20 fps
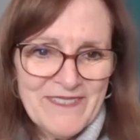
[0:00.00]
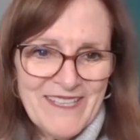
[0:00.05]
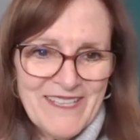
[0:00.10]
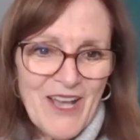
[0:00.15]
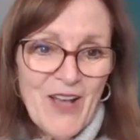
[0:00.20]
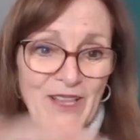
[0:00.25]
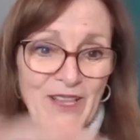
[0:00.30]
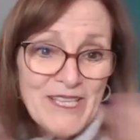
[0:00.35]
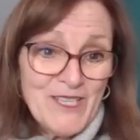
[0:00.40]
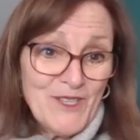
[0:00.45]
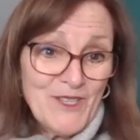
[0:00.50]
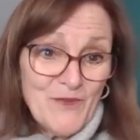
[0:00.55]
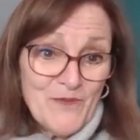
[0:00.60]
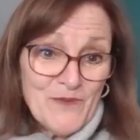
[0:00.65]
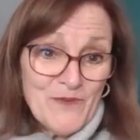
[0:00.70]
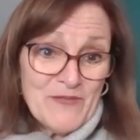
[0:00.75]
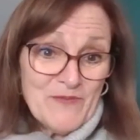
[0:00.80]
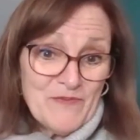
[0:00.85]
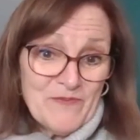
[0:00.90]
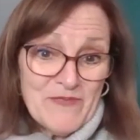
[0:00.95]
All he knew
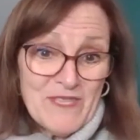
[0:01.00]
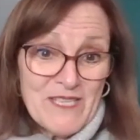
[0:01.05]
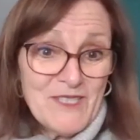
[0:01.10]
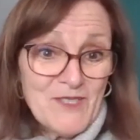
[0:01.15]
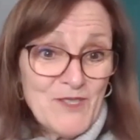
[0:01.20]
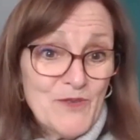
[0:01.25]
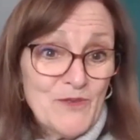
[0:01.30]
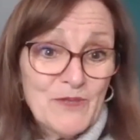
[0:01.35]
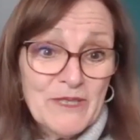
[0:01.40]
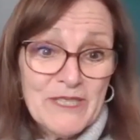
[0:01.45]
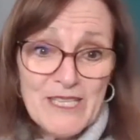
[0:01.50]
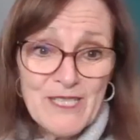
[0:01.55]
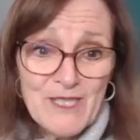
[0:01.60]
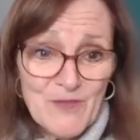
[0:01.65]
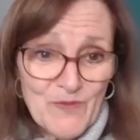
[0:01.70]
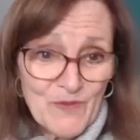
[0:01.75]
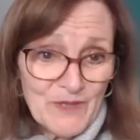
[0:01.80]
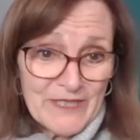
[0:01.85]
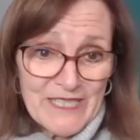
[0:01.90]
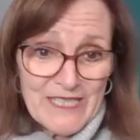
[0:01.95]
was these two leads
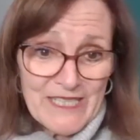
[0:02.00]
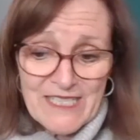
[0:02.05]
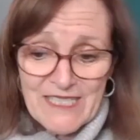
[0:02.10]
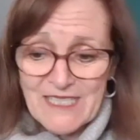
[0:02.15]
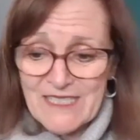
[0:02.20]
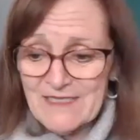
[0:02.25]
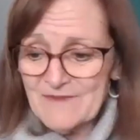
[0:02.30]
were leading it.